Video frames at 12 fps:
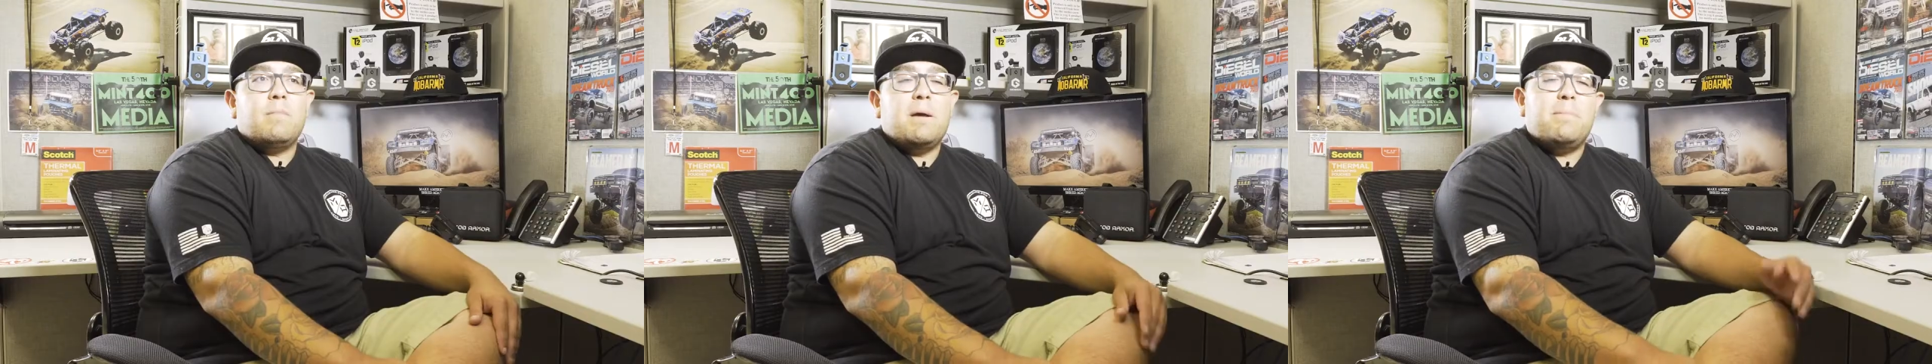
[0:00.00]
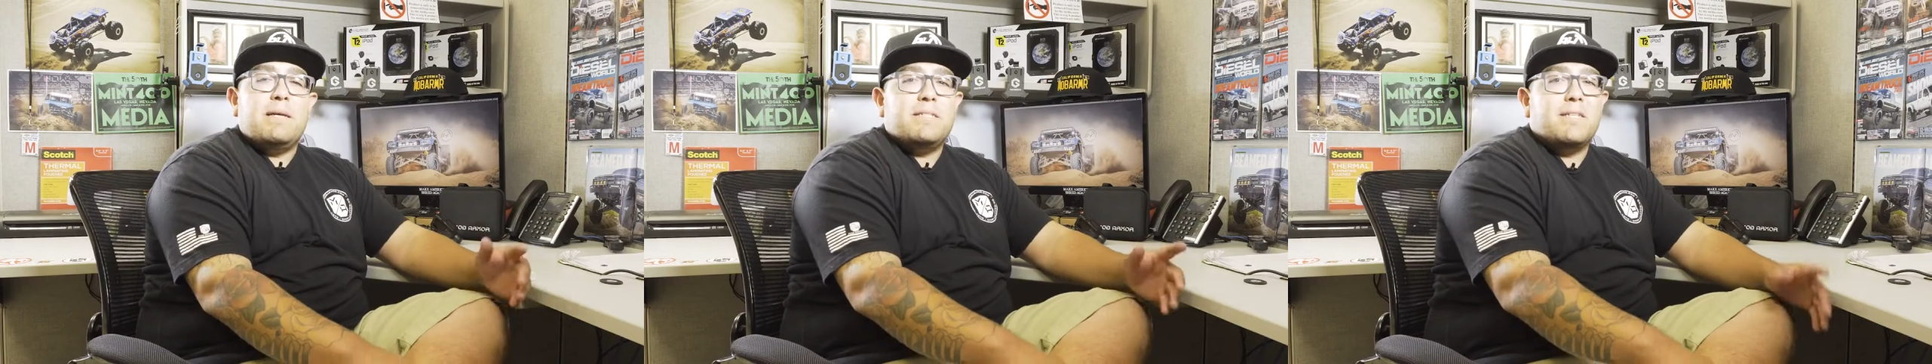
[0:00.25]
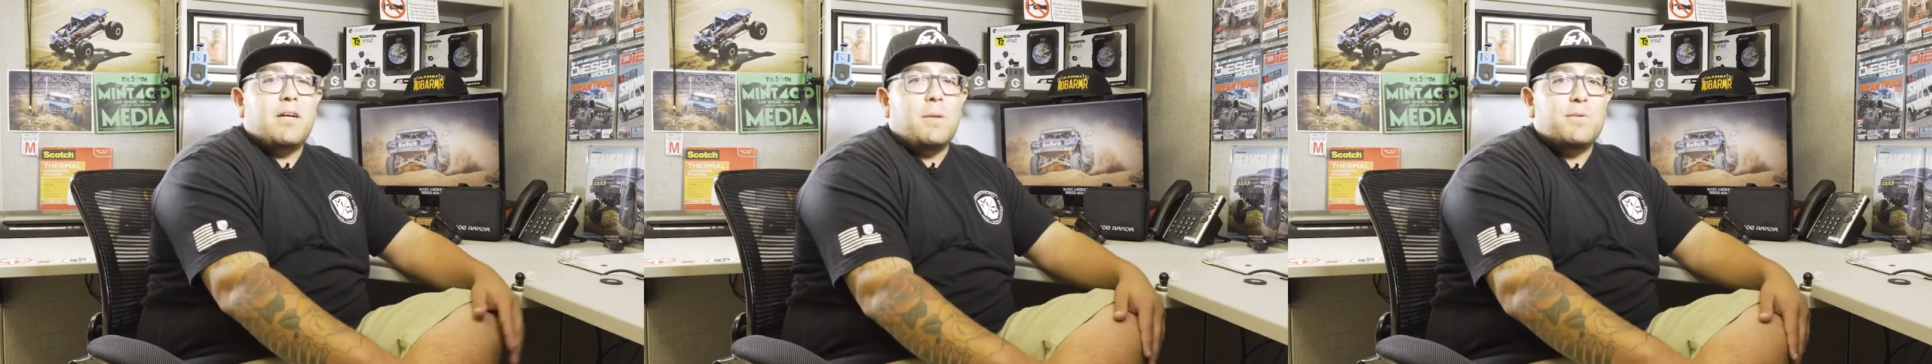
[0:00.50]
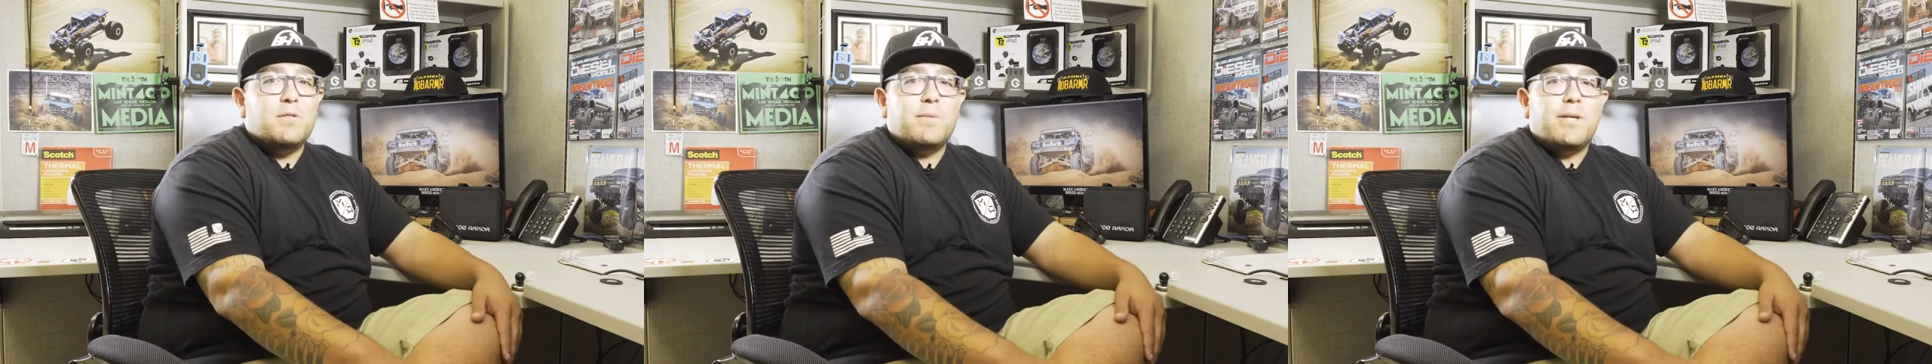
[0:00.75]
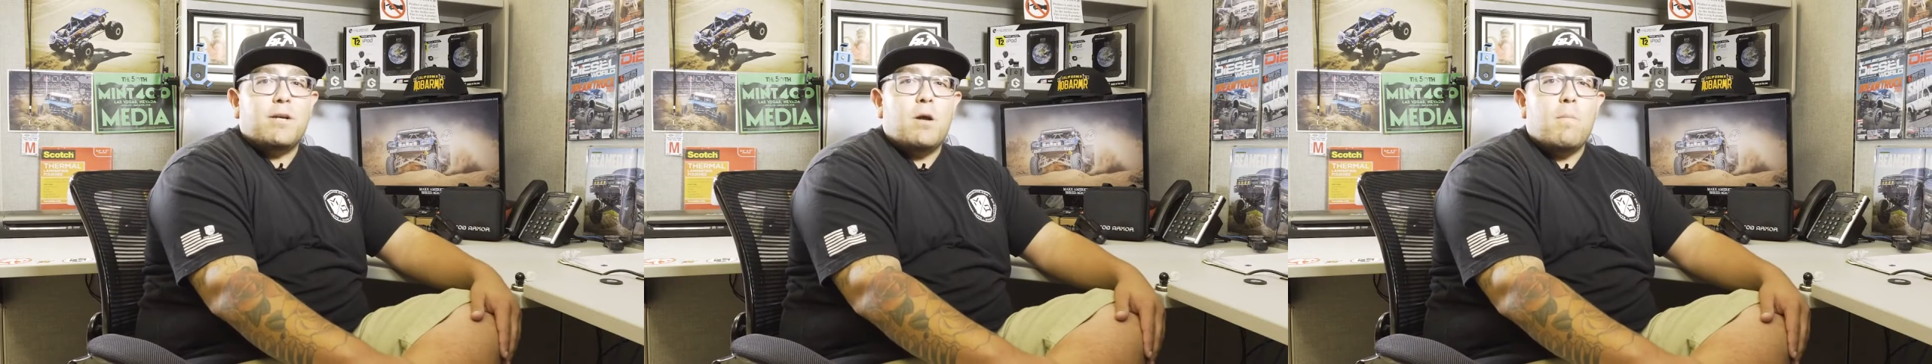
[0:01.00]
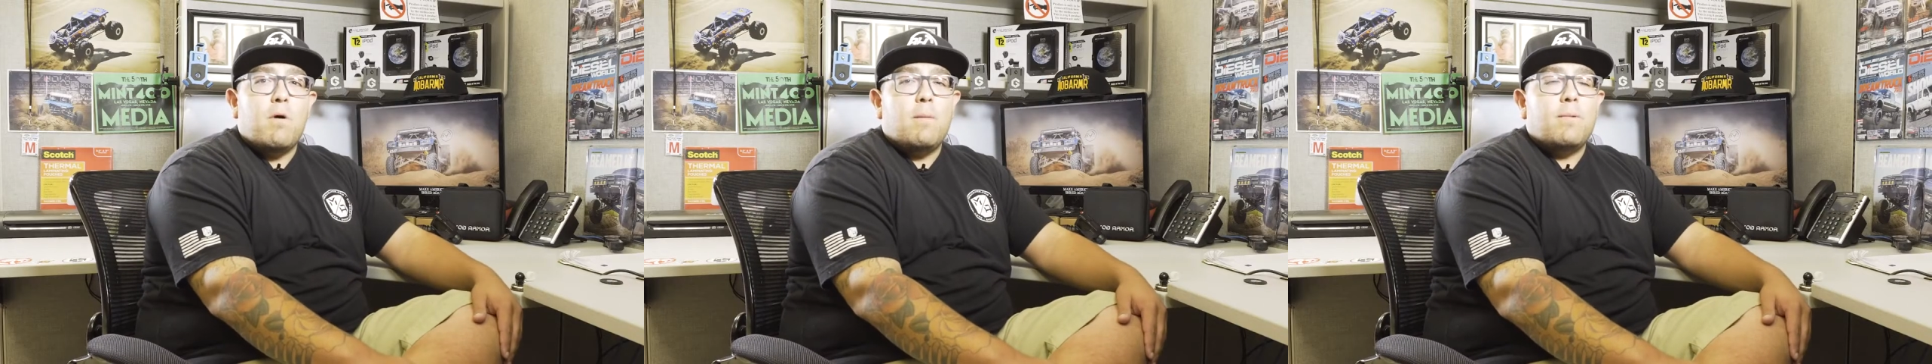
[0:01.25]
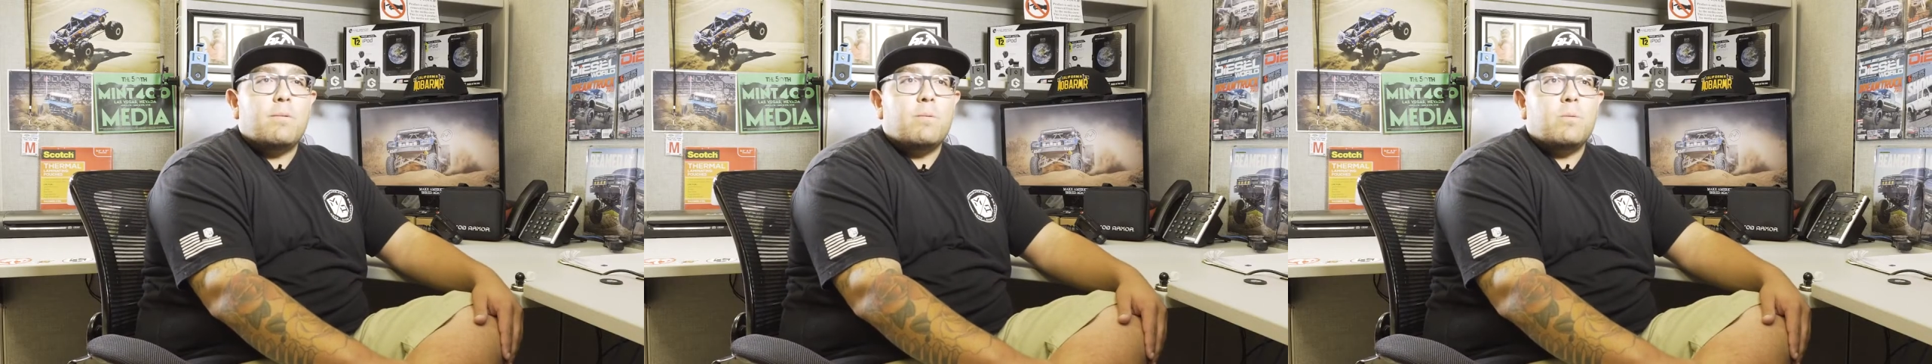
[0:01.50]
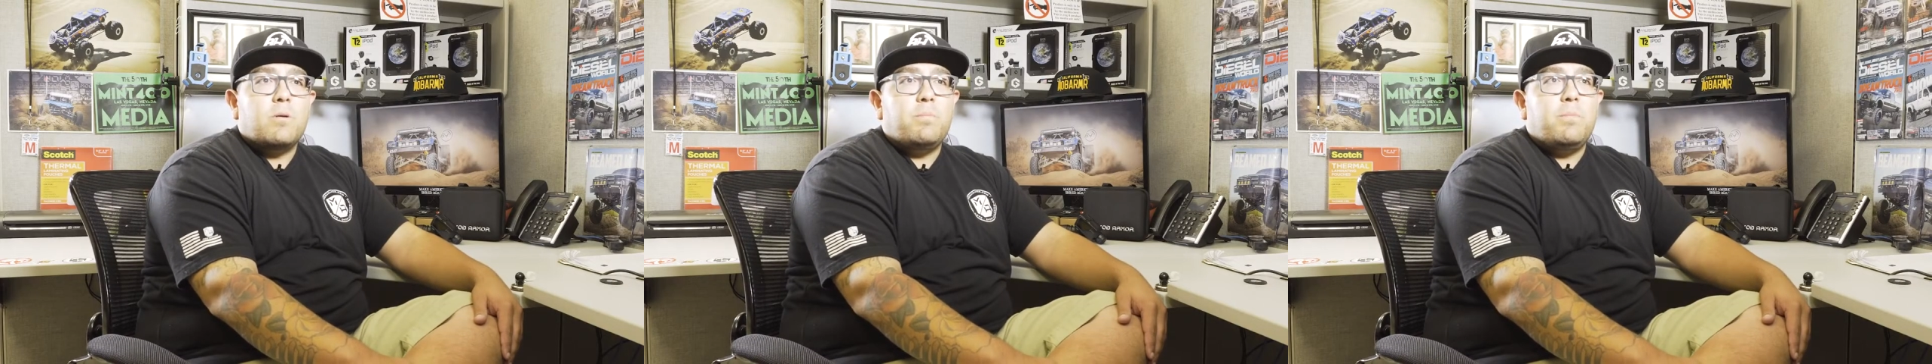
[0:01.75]
My best accomplishment here at Mob
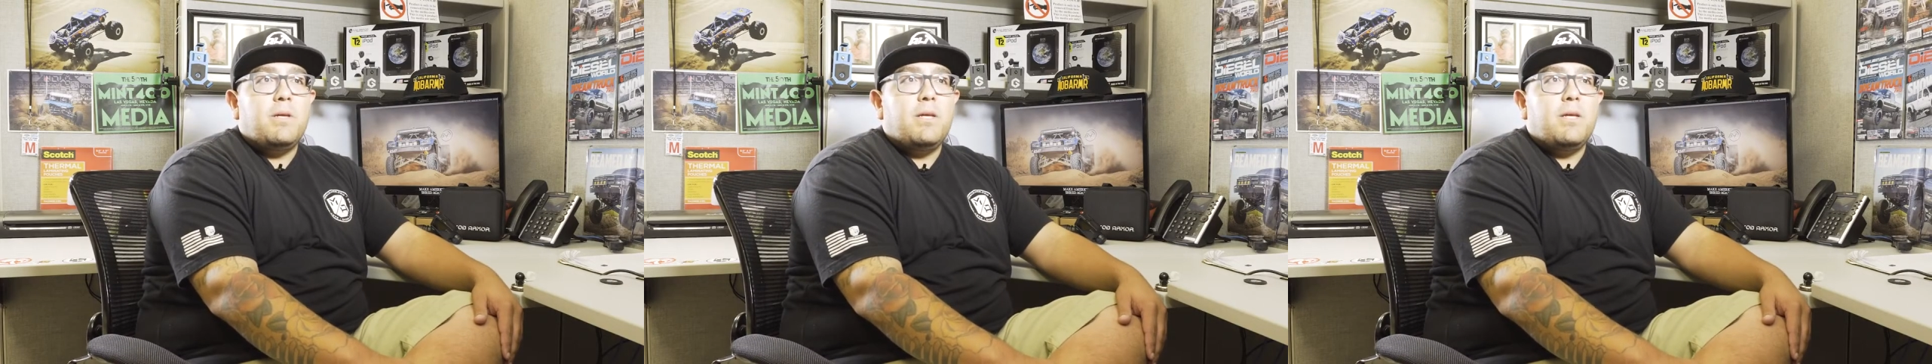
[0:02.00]
Armor would